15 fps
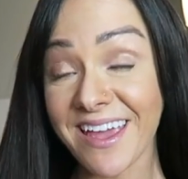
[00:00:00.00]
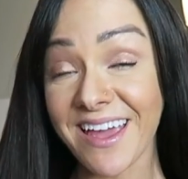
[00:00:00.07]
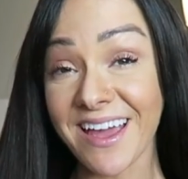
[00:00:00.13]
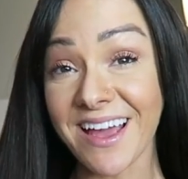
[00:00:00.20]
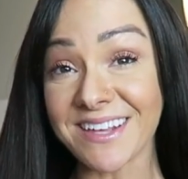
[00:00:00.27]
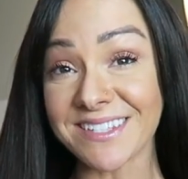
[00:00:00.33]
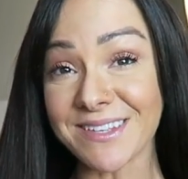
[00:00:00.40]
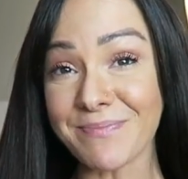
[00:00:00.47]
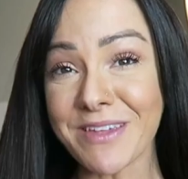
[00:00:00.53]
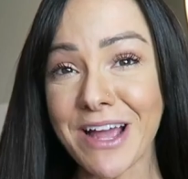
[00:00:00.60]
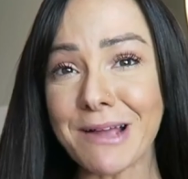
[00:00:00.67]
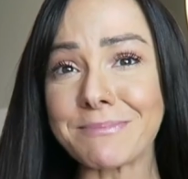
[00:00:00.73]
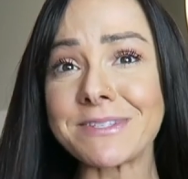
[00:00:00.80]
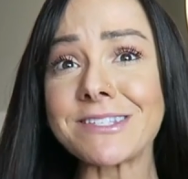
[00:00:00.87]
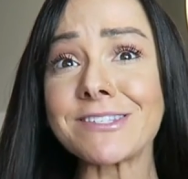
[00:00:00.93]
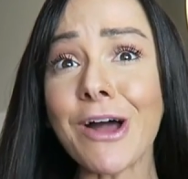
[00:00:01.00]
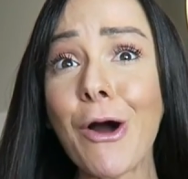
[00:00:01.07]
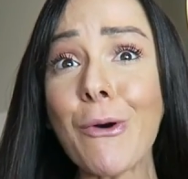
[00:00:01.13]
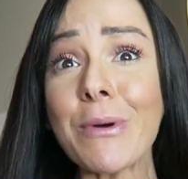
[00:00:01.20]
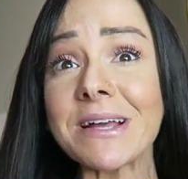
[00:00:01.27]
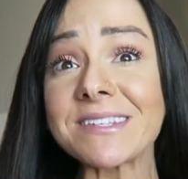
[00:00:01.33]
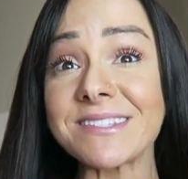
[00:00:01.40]
thing is something I'm
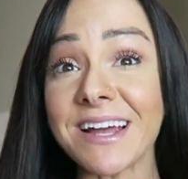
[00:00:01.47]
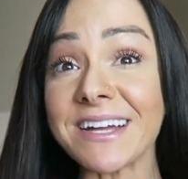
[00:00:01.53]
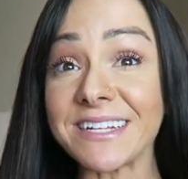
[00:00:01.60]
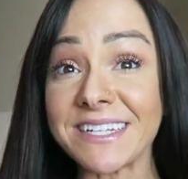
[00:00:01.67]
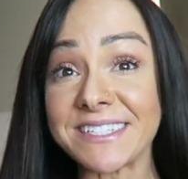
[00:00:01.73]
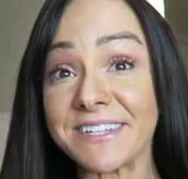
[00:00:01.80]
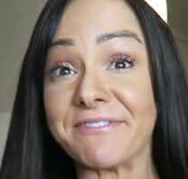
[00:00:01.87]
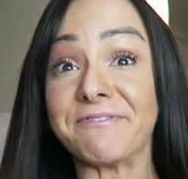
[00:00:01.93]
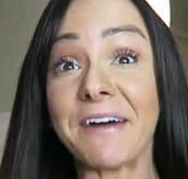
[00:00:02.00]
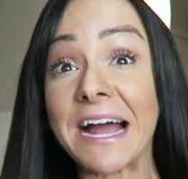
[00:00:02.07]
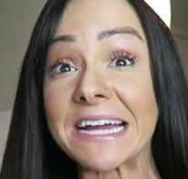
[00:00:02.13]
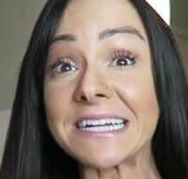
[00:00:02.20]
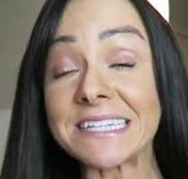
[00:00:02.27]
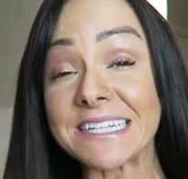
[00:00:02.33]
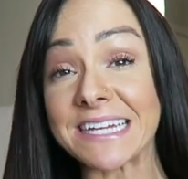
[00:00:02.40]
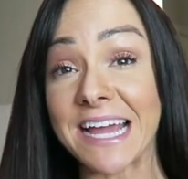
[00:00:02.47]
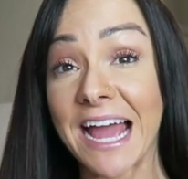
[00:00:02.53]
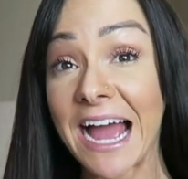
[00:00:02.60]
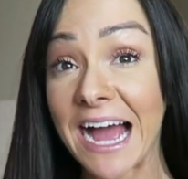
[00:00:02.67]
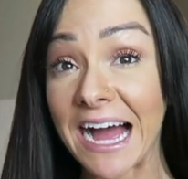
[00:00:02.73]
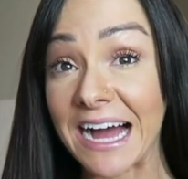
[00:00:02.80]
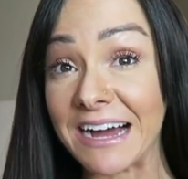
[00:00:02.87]
so excited to finally
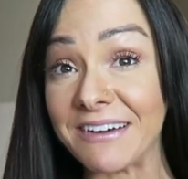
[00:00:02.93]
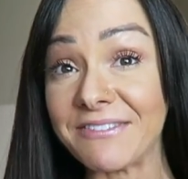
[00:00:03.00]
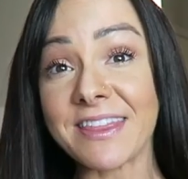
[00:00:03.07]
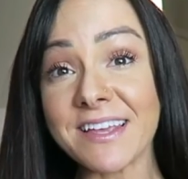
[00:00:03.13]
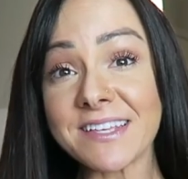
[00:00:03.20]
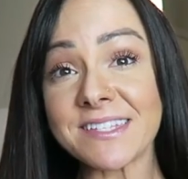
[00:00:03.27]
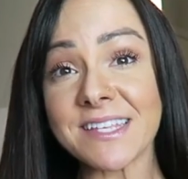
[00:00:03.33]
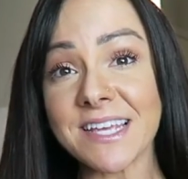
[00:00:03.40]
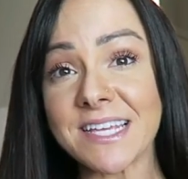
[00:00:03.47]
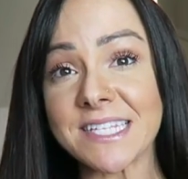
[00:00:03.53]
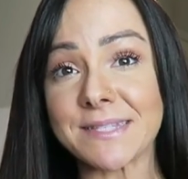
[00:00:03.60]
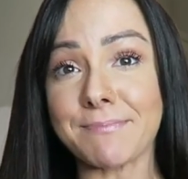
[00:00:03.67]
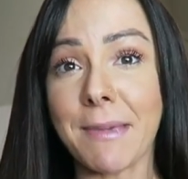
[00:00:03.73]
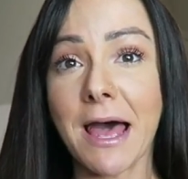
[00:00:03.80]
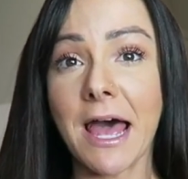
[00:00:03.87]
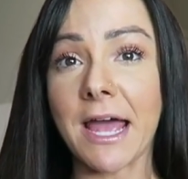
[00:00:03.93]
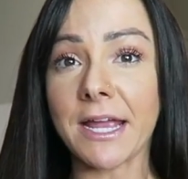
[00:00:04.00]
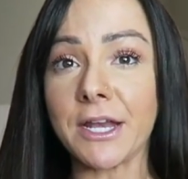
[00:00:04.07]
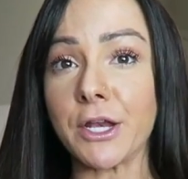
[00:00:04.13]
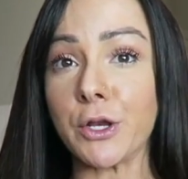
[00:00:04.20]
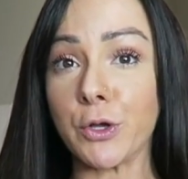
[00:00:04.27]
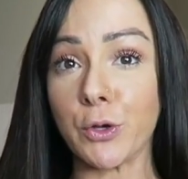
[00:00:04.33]
have. This is my
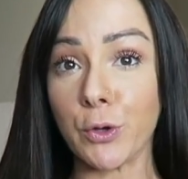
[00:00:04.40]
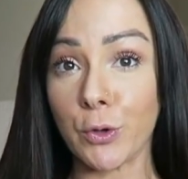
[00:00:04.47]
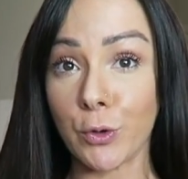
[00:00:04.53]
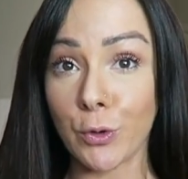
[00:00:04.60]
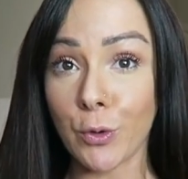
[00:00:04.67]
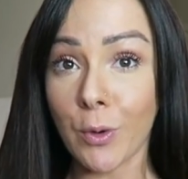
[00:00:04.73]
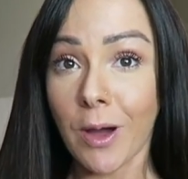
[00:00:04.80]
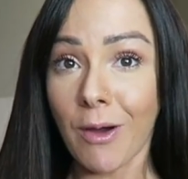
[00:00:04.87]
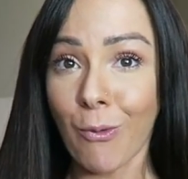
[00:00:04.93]
new